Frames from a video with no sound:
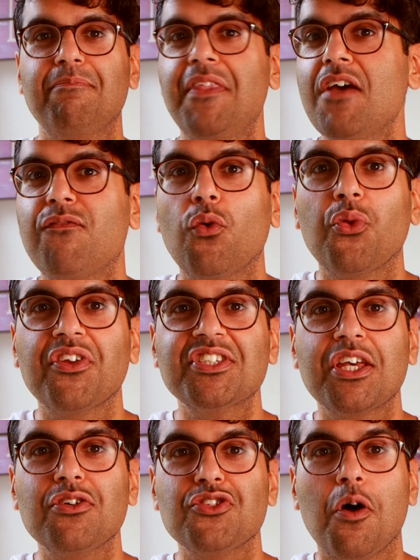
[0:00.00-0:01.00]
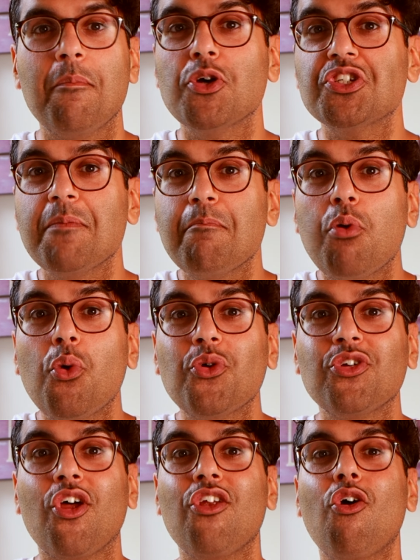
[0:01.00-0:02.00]
Therefore, the skills that are most
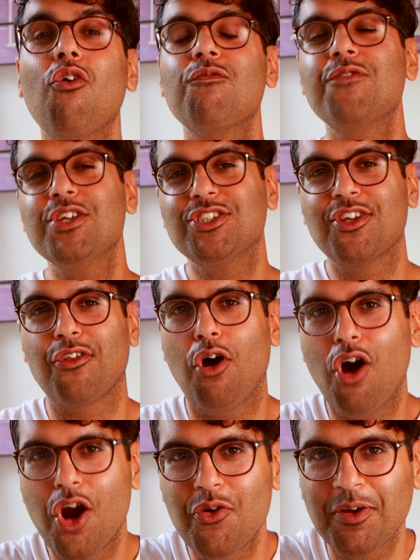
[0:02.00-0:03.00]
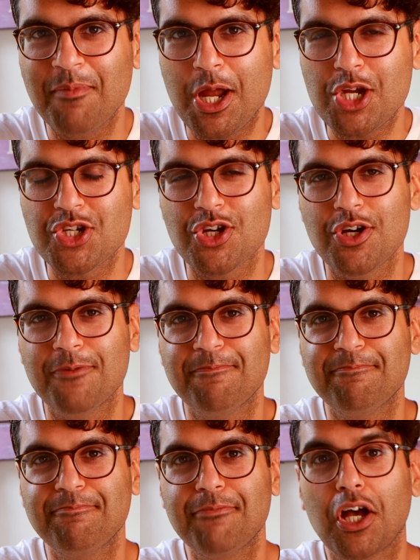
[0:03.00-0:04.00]
important and obvious to the hiring manager
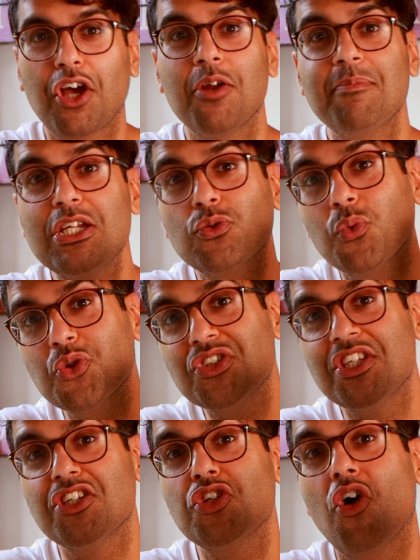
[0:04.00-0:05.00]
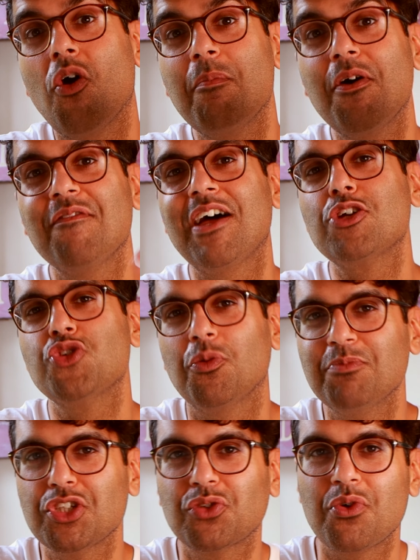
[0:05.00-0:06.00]
are going to be towards the top of that
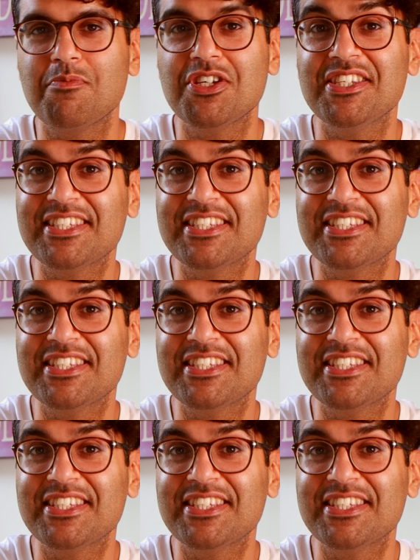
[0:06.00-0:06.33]
job description